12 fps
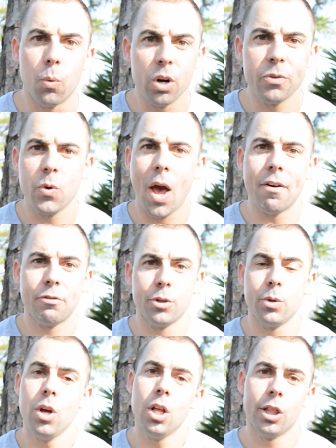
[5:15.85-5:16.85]
What if you have
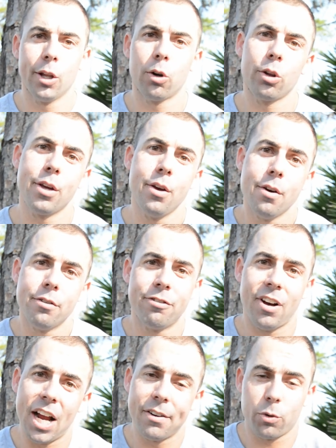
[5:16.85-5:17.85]
to literally
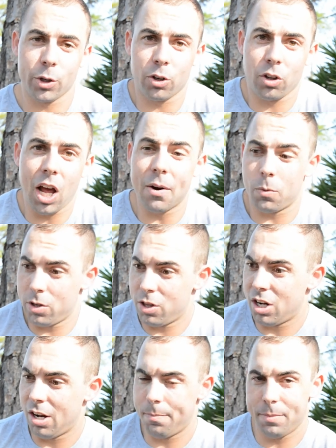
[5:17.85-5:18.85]
fight for your life, whether
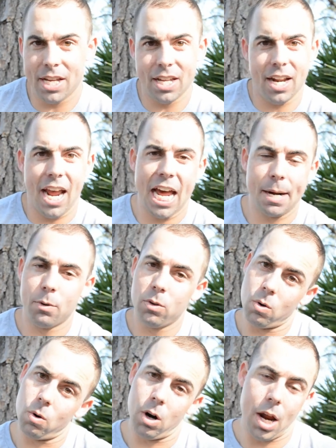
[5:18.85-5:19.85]
that be an animal
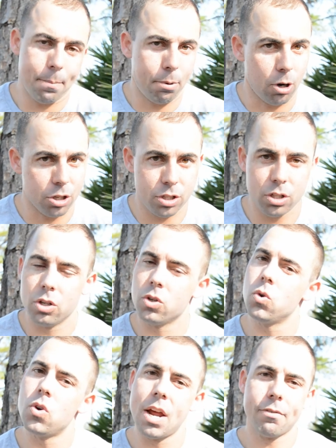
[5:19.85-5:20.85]
or a person?
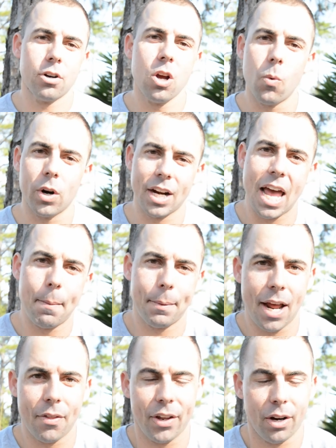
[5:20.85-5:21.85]
You never know what could happen
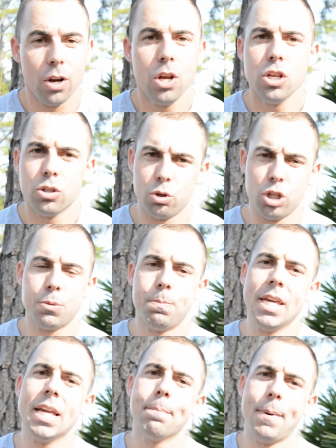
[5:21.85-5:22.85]
out there. So just
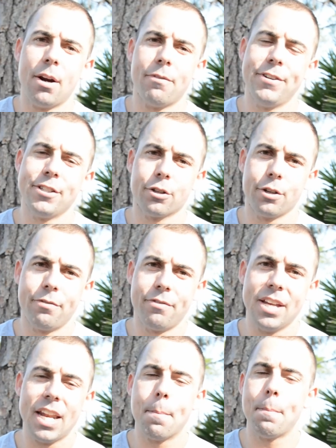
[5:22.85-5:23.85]
being better physically
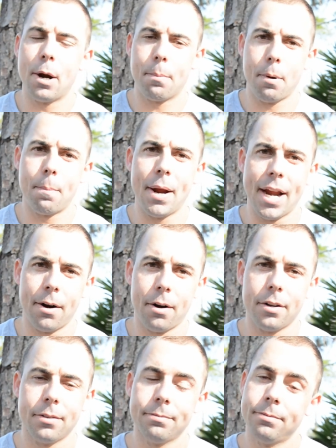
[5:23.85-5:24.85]
fit and better
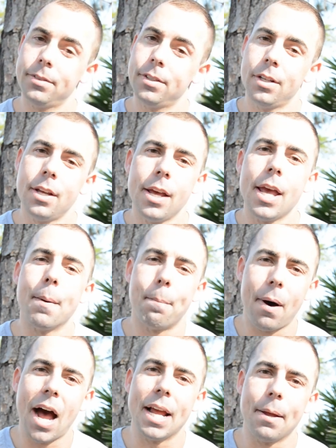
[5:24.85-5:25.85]
prepared, it
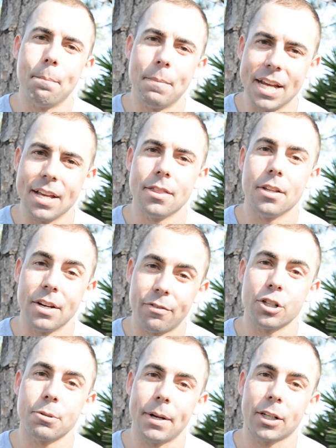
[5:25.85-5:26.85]
might be the
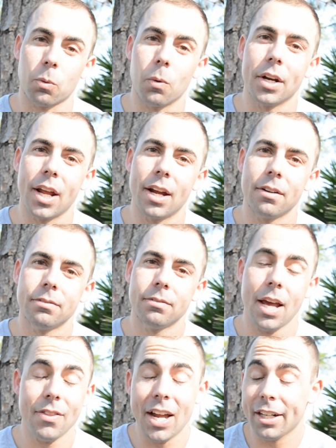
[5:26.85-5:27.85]
difference maker one day.
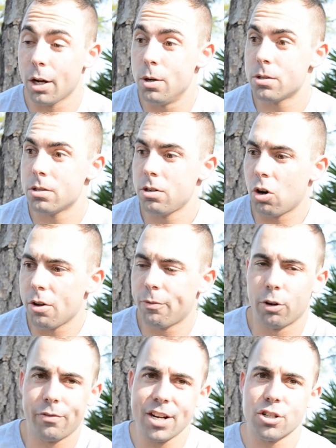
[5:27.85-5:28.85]
And that goes not only
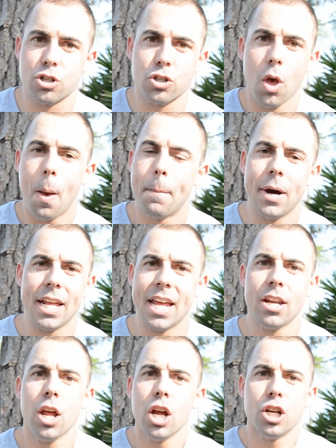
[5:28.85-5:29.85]
for adventures, but
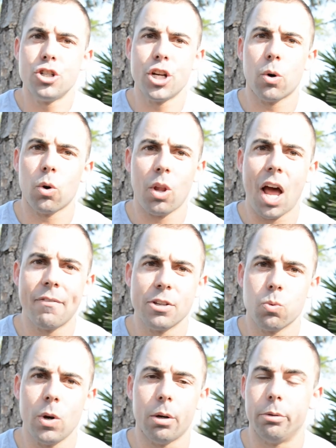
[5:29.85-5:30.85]
in general life
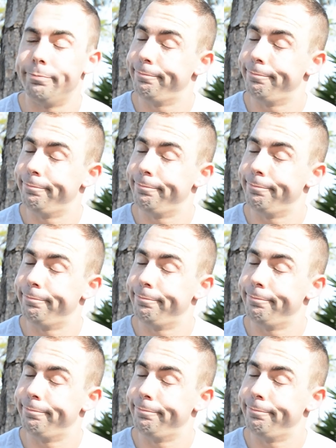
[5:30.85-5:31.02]
as well.